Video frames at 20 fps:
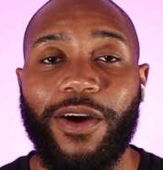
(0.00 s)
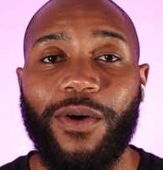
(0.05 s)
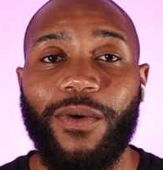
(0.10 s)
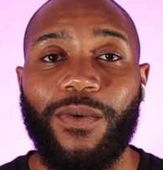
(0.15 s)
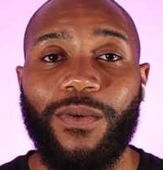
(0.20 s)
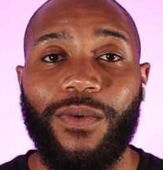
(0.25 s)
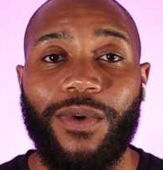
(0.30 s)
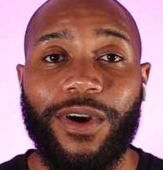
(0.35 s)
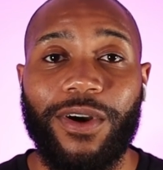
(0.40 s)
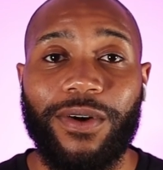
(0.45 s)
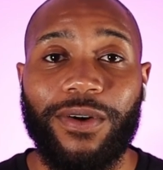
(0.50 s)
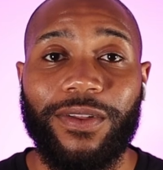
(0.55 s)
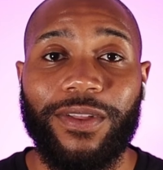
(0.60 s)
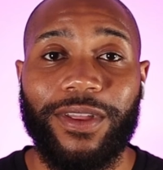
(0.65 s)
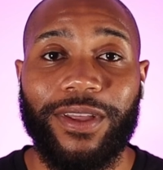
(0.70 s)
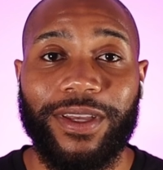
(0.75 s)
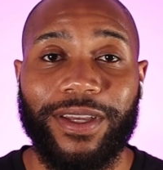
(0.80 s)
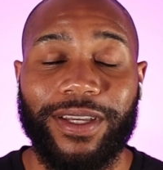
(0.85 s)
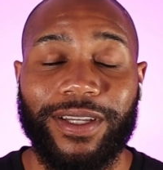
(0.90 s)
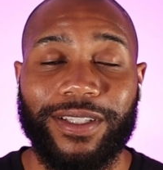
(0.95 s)
will
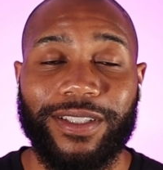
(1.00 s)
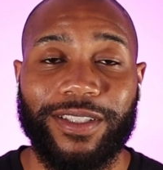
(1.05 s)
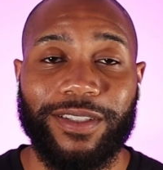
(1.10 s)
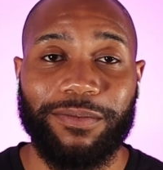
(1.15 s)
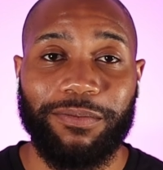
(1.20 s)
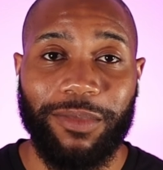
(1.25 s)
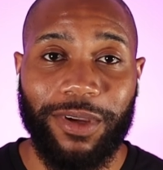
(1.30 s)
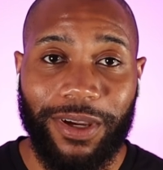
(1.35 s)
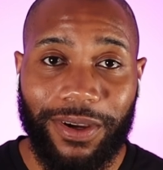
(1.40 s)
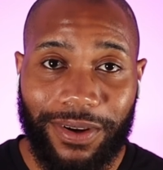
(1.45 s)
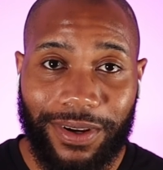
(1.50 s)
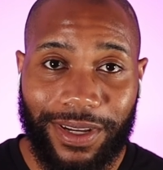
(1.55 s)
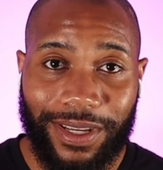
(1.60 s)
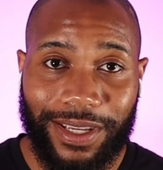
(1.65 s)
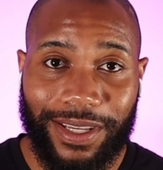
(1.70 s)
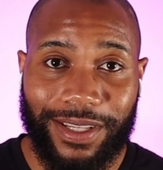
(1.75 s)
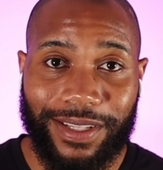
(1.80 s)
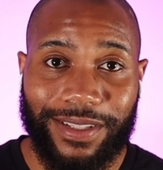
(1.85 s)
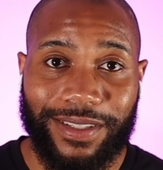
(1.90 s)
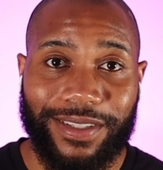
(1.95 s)
the
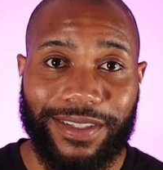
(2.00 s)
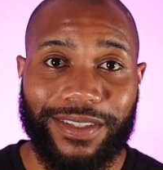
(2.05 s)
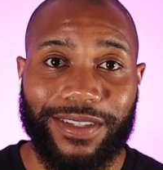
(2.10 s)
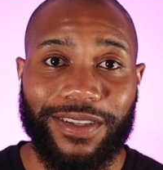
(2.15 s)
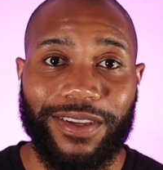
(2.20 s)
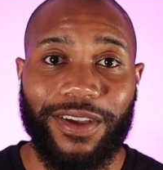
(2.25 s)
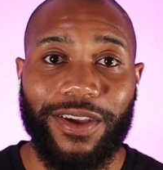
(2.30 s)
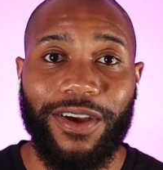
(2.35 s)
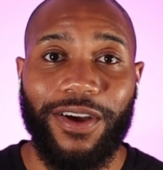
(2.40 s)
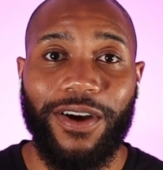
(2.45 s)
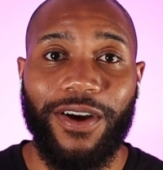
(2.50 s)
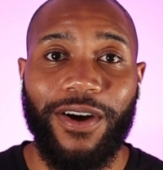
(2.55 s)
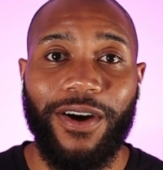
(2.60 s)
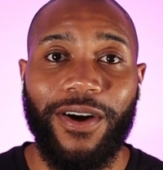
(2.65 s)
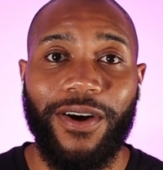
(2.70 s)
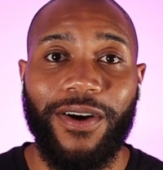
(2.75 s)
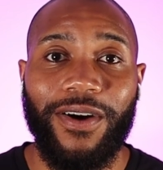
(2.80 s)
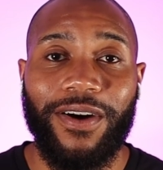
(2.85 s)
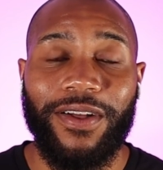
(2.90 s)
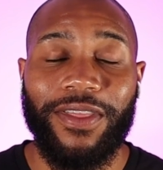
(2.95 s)
experience
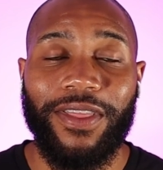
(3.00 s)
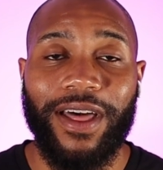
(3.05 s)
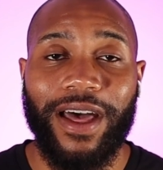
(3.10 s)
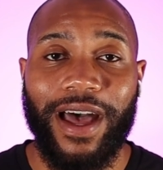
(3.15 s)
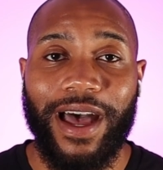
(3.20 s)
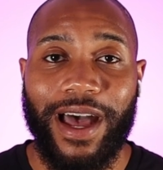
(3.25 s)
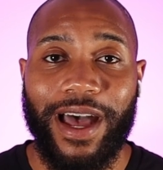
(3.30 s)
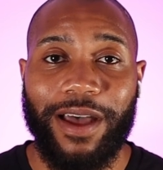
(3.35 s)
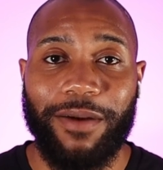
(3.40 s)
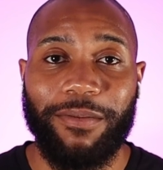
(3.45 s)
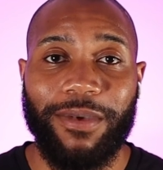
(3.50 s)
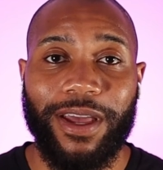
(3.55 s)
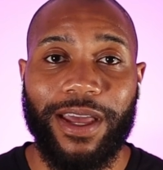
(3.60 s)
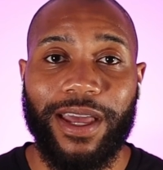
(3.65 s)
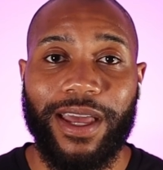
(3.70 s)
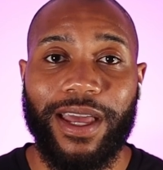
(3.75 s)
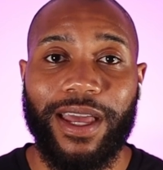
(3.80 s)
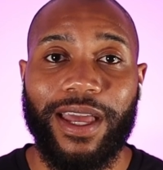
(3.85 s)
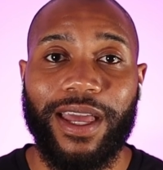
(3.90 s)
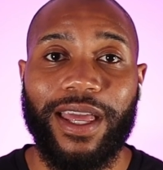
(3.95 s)
on the
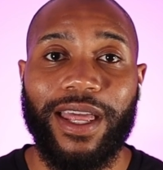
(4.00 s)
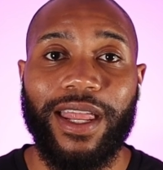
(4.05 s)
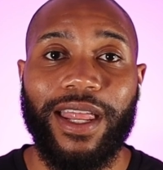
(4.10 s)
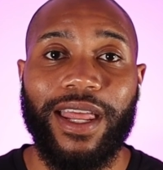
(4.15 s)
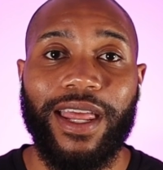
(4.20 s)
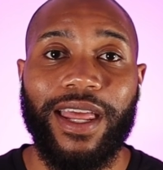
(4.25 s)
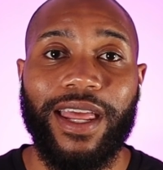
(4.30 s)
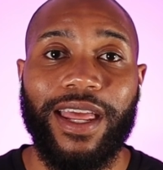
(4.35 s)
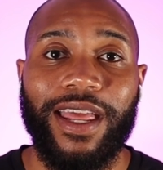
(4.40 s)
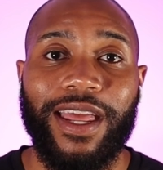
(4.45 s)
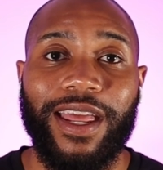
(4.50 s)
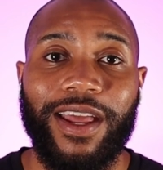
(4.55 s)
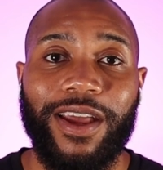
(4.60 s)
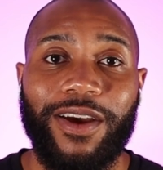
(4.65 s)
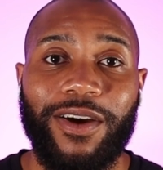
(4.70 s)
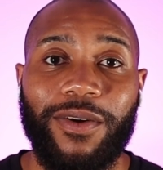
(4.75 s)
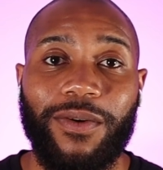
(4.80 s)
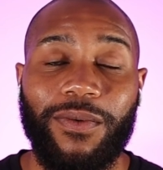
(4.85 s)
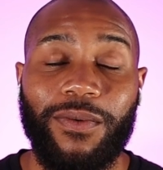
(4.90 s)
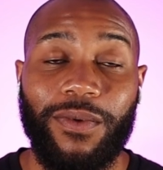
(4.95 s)
iPad
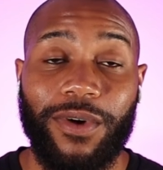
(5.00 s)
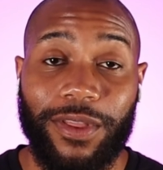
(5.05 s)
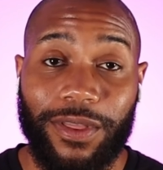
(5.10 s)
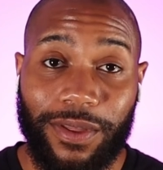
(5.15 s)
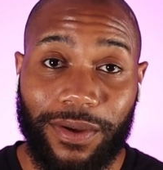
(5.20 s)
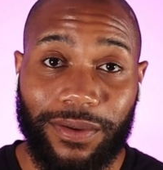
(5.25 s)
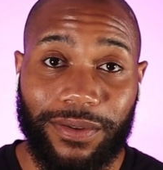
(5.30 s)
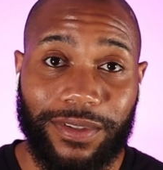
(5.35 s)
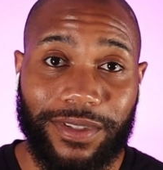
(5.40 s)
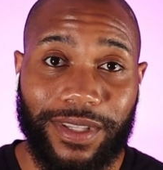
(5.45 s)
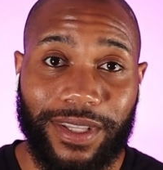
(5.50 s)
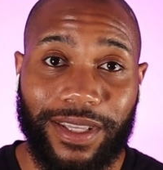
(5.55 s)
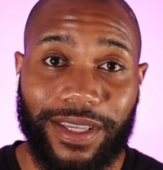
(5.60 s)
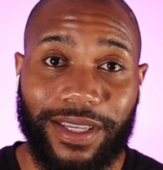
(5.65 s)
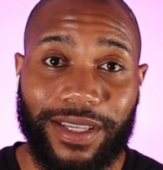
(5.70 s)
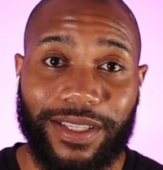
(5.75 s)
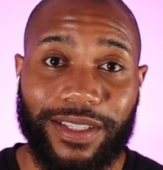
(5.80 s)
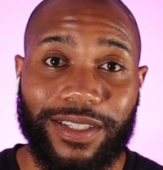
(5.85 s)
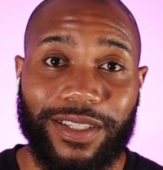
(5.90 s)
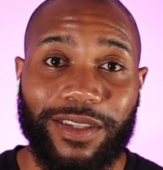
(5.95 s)
with those
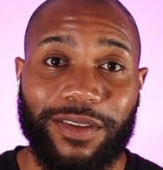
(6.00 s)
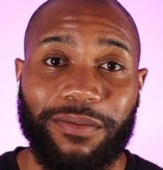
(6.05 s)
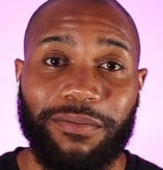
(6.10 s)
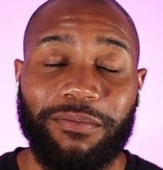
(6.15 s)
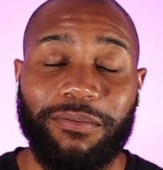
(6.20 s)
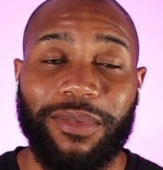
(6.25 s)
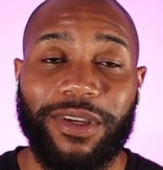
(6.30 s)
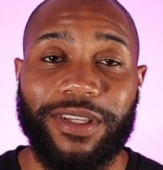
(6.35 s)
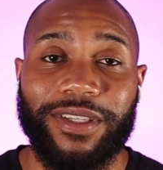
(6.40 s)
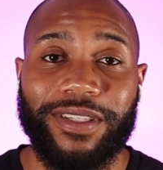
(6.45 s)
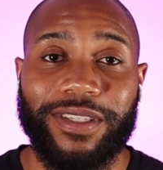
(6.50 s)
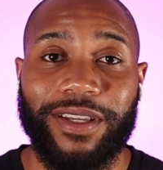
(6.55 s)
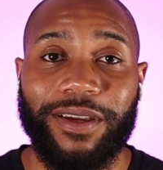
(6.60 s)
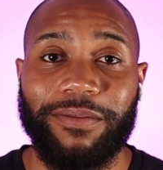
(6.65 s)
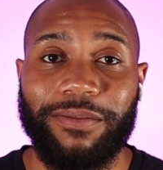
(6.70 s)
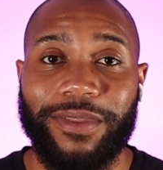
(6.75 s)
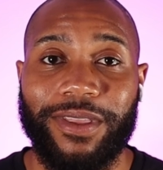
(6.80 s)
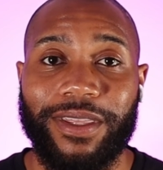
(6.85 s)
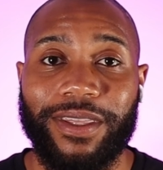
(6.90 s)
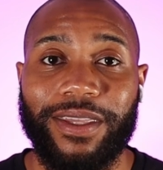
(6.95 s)
things be
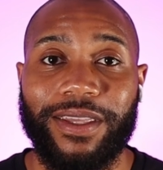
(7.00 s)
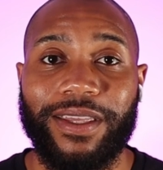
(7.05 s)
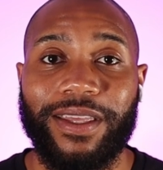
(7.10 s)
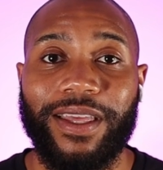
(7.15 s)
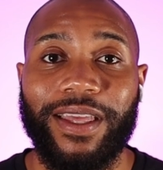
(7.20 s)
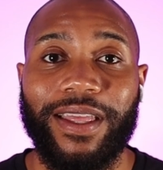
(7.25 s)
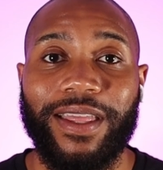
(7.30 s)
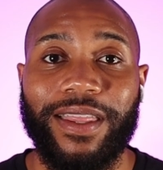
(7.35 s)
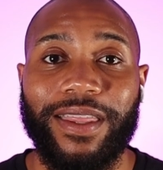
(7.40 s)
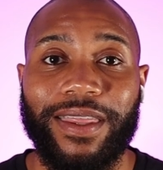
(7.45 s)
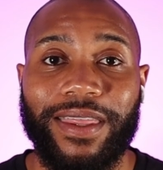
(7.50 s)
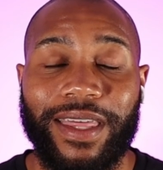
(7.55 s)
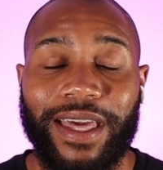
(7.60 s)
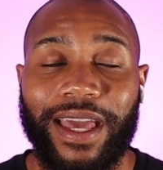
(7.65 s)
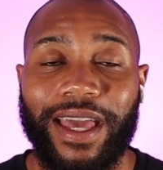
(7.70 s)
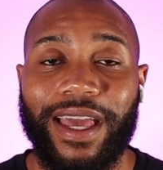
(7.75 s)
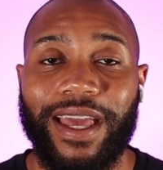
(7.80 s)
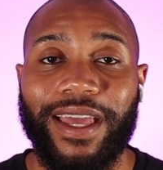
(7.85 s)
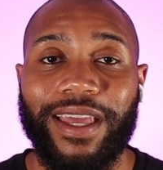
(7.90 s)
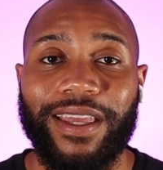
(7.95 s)
something
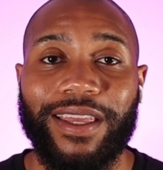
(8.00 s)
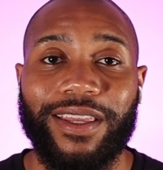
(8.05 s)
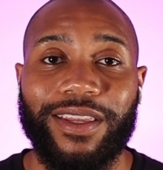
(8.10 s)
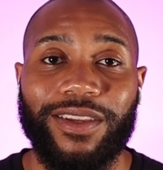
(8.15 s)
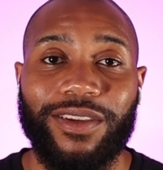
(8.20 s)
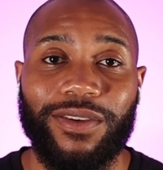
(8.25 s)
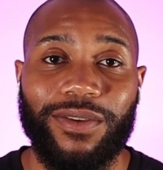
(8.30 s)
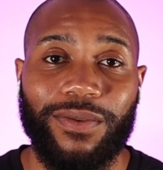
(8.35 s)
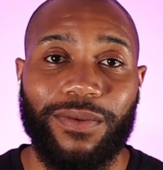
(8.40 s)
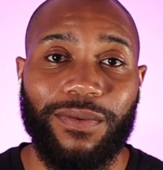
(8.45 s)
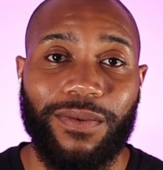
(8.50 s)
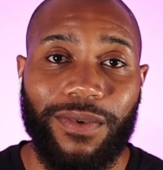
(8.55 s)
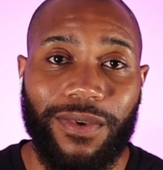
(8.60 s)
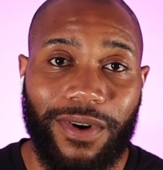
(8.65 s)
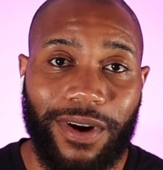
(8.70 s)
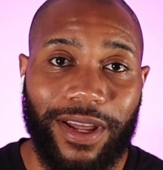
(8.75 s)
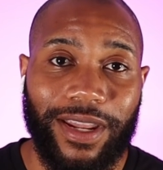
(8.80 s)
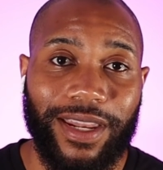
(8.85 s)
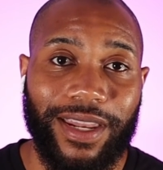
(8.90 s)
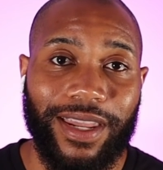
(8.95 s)
that you want?